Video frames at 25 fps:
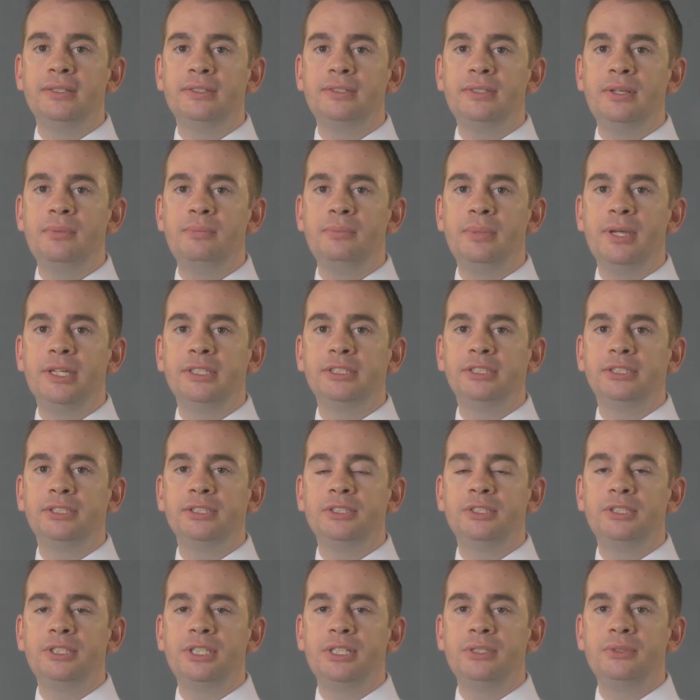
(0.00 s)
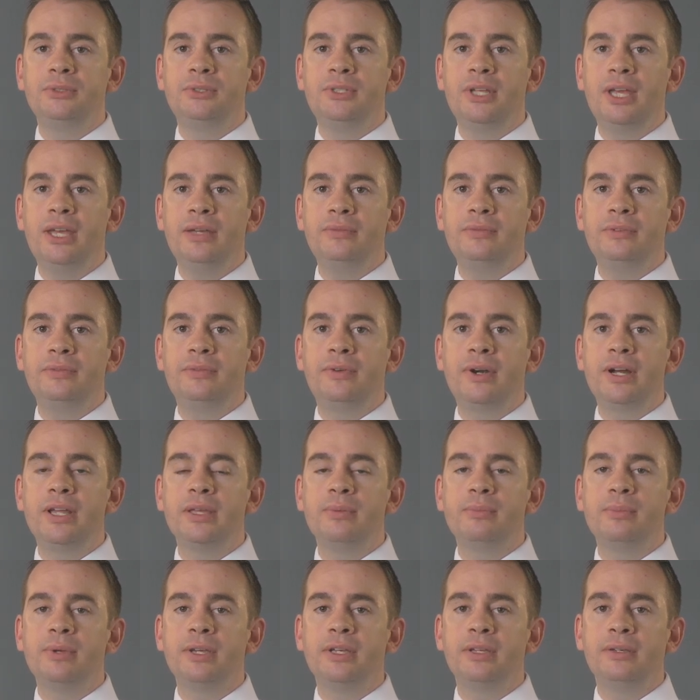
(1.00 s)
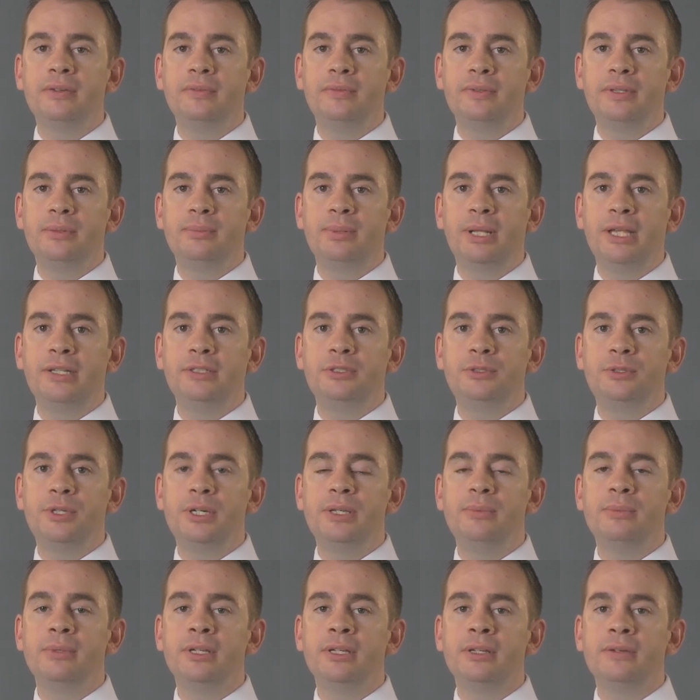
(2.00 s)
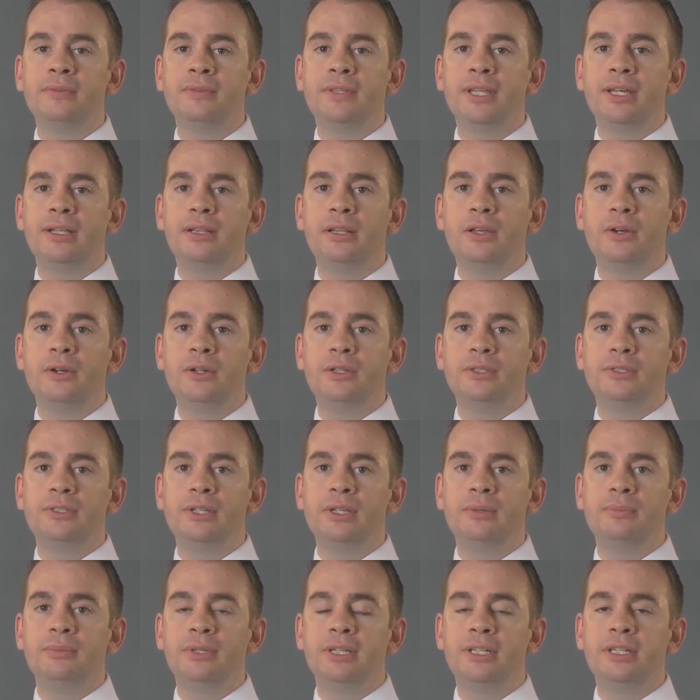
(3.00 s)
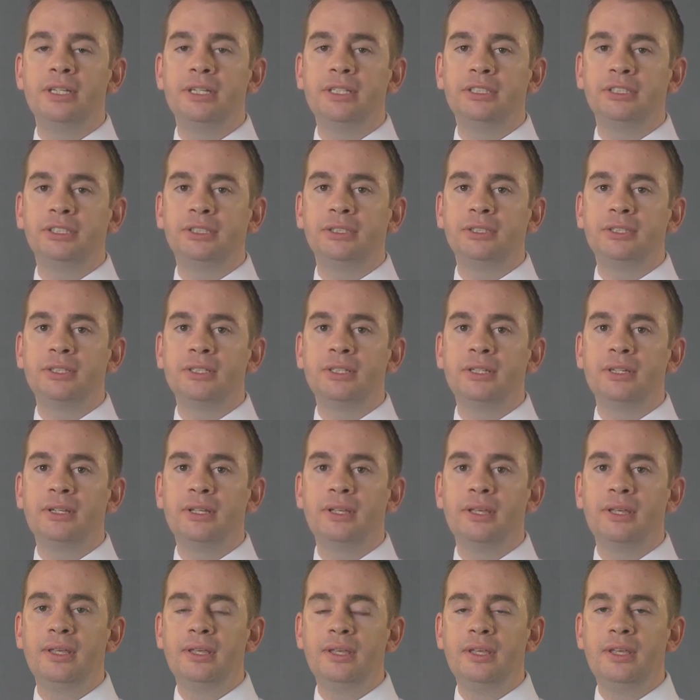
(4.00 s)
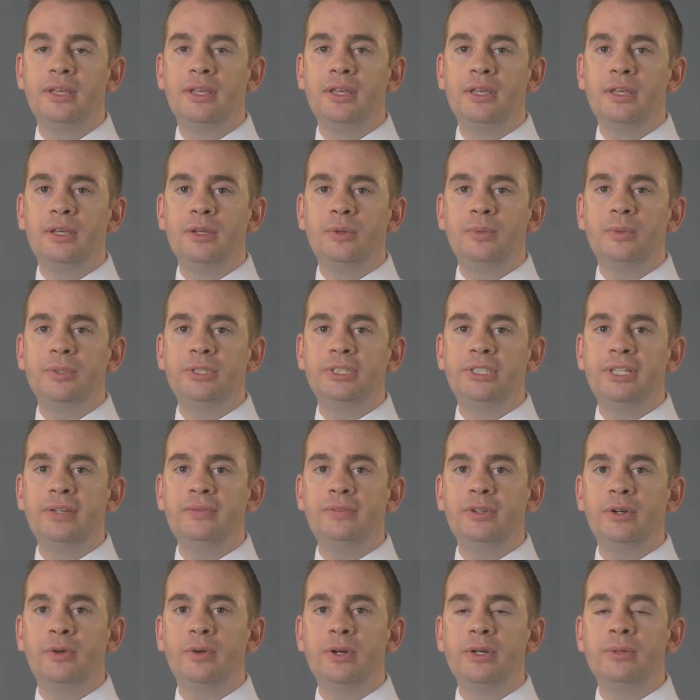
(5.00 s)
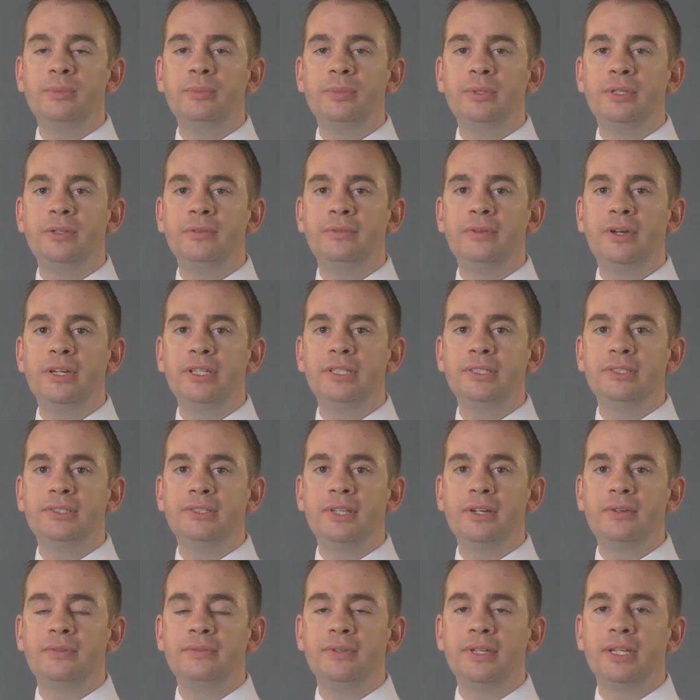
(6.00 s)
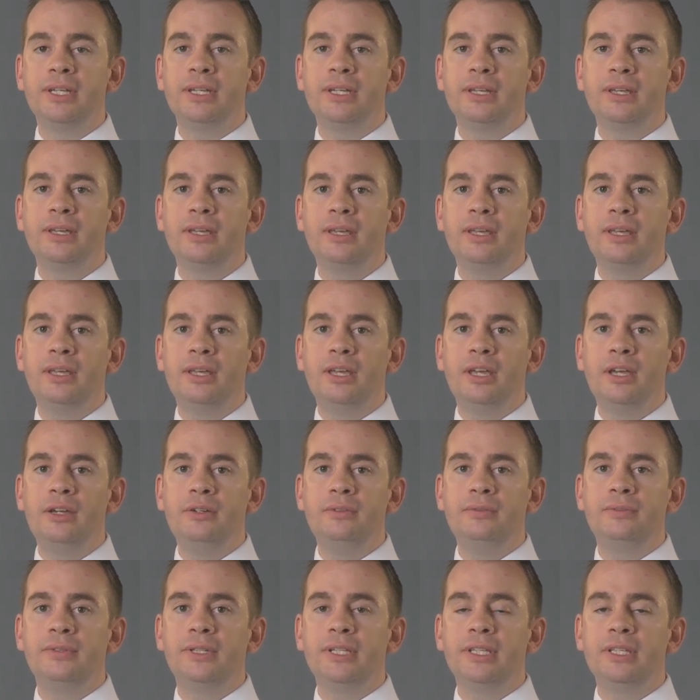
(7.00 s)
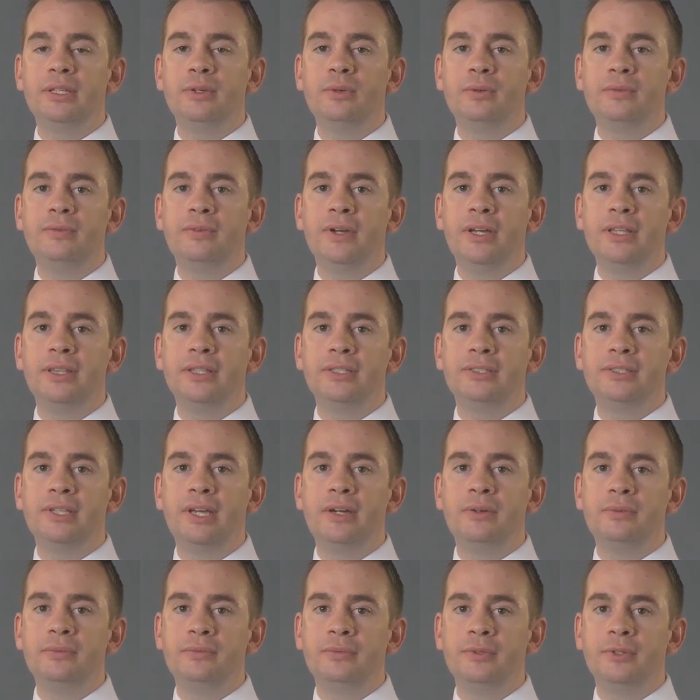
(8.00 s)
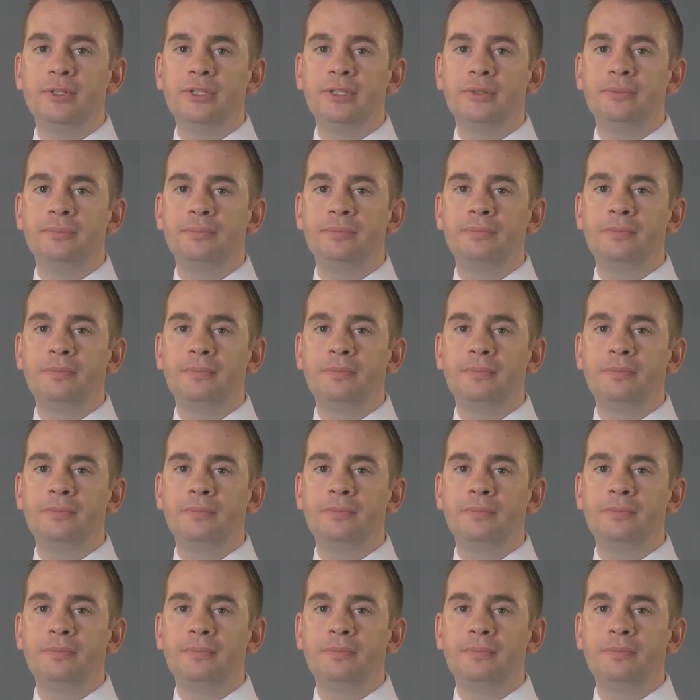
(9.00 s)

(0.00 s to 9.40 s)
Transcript: some patients choose to have a frame for the planned treatment of their longer-term condition. Whichever group you find yourself in, hopefully you will find this helpful.